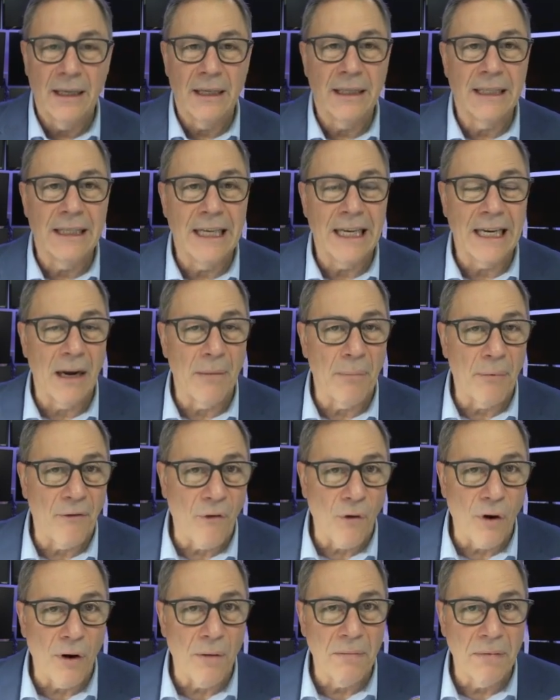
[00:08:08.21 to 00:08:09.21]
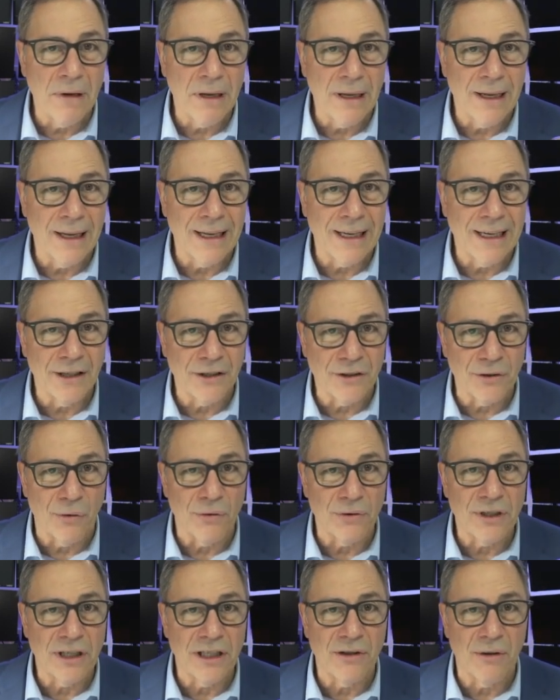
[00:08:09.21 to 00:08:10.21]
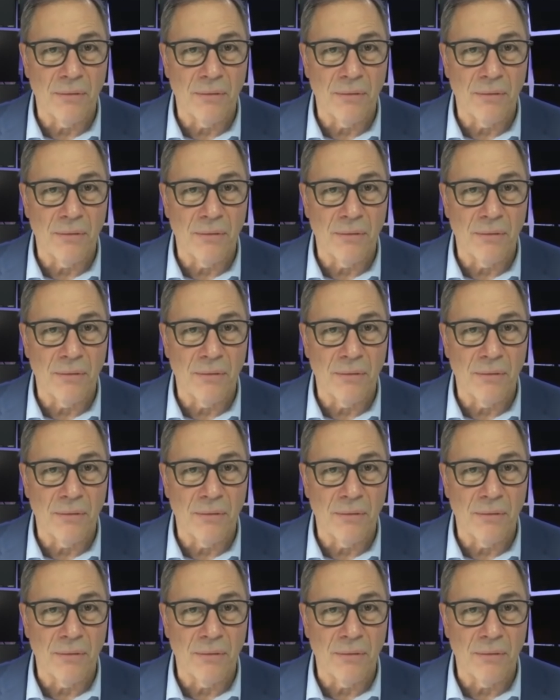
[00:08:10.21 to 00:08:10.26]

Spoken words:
did outperform in its whole seasonal